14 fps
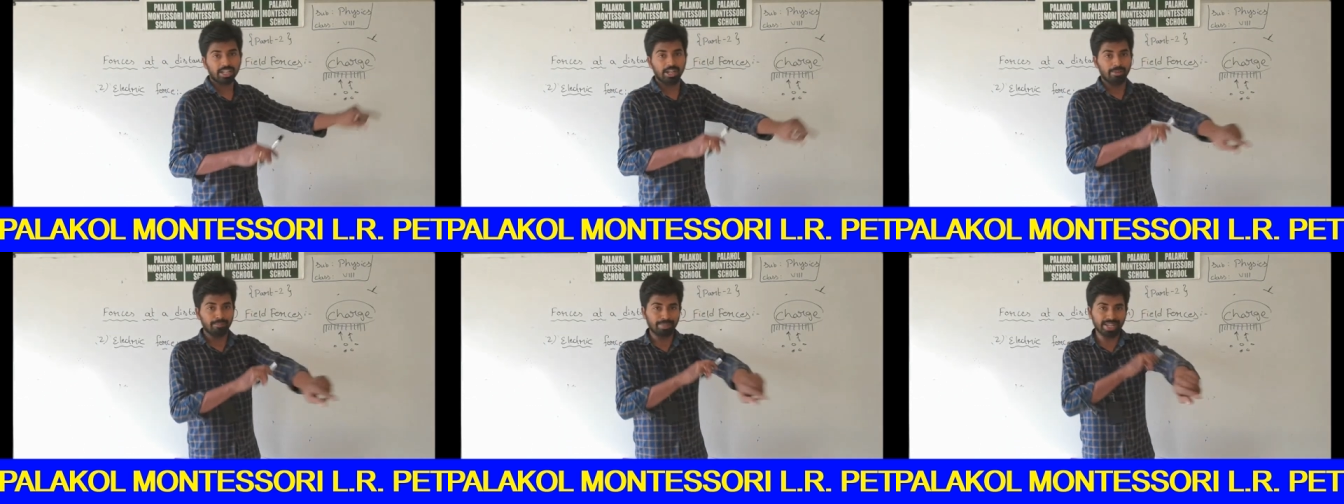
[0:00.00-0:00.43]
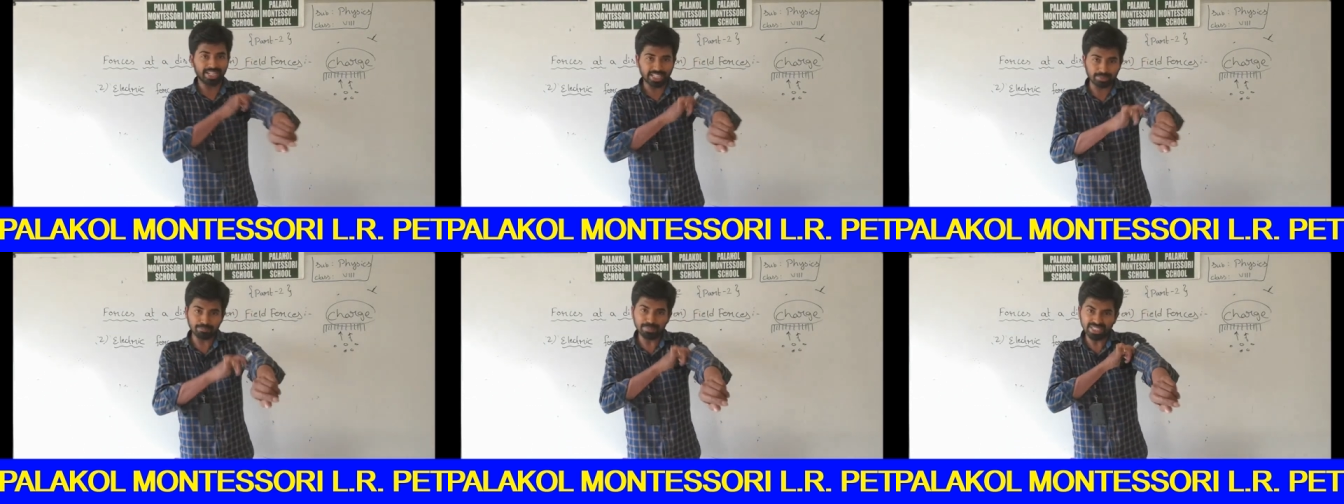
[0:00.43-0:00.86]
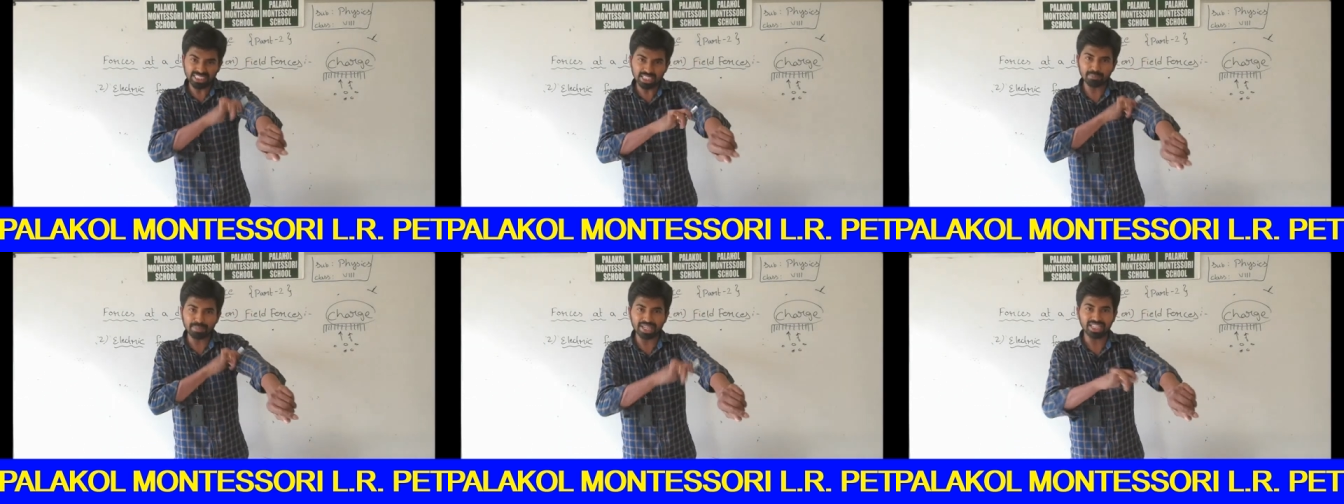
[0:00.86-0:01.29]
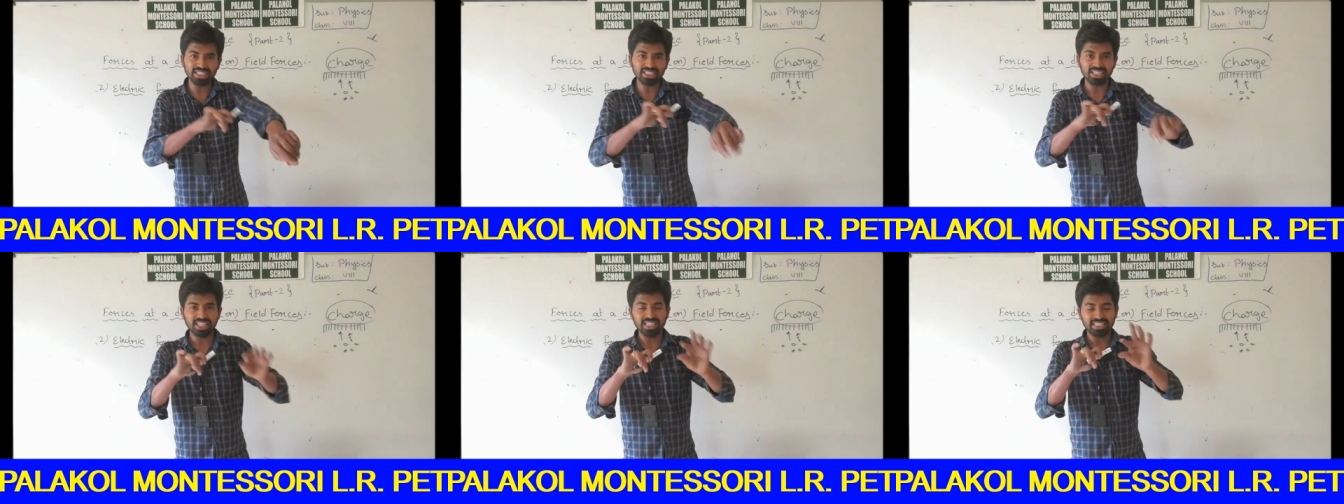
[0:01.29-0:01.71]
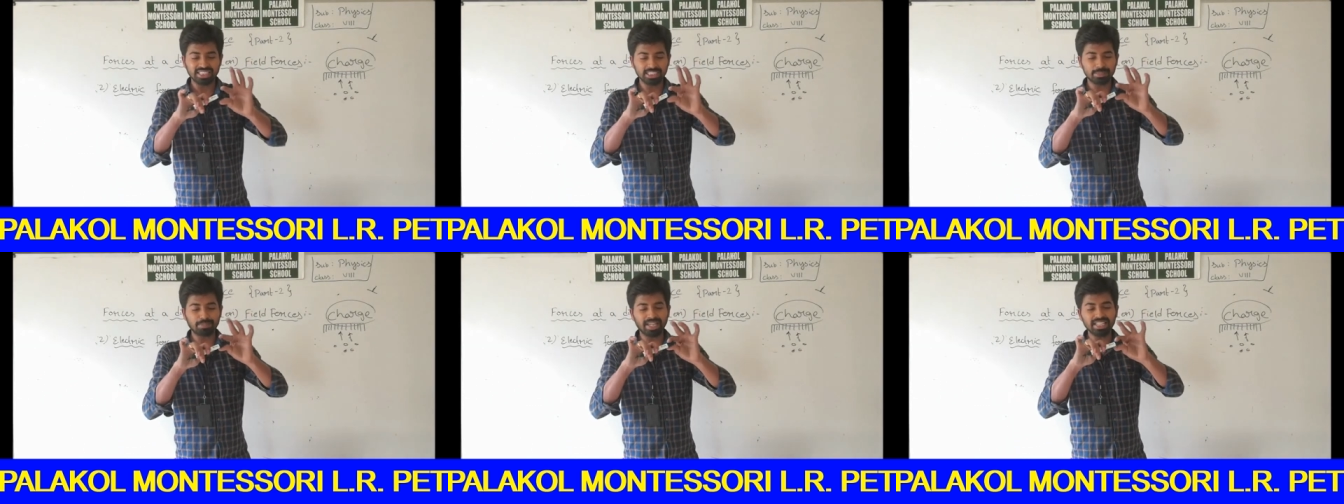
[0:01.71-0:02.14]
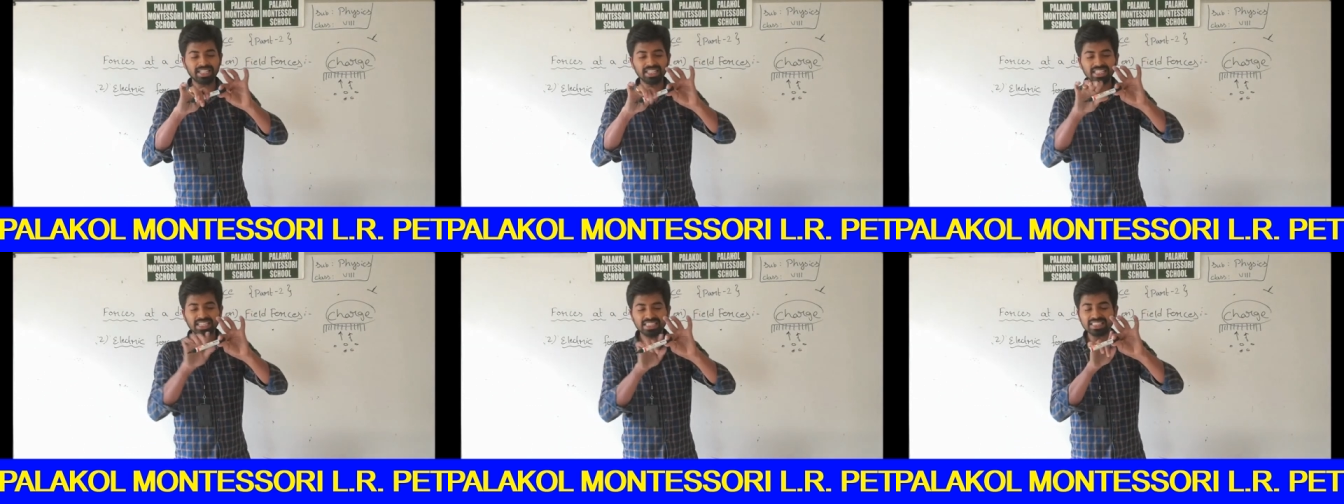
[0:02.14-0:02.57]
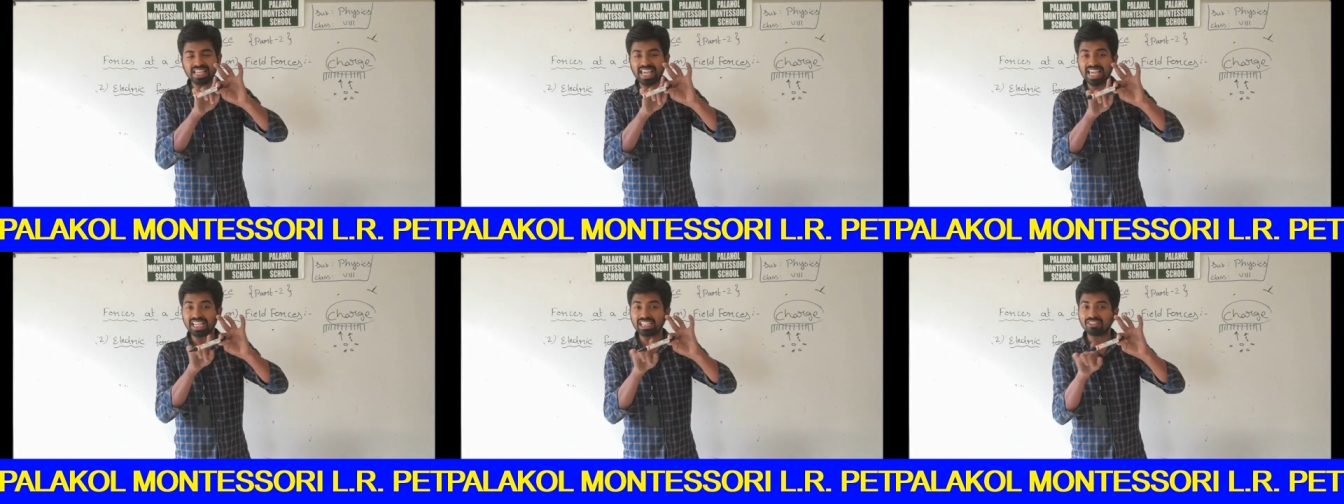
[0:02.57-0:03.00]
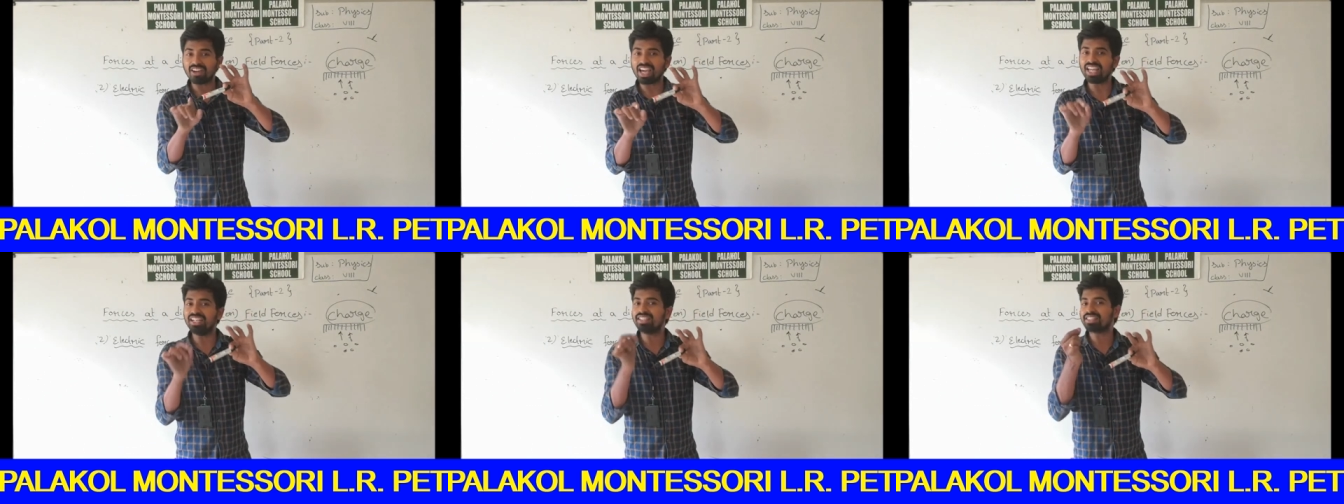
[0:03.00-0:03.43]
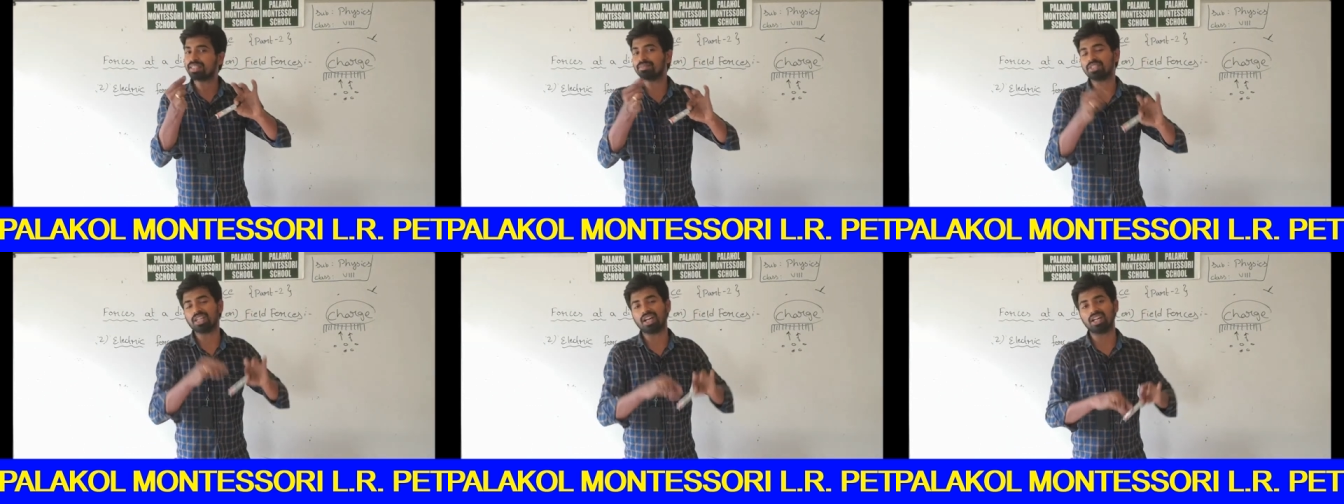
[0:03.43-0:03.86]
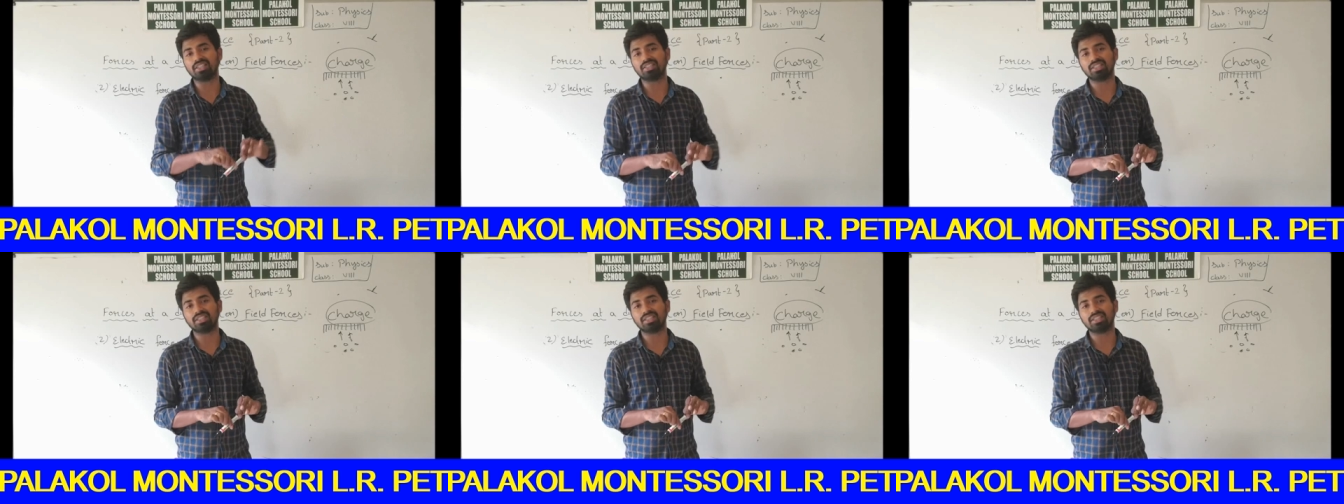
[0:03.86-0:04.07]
By rubbing the pen, this pen is acquired some charge.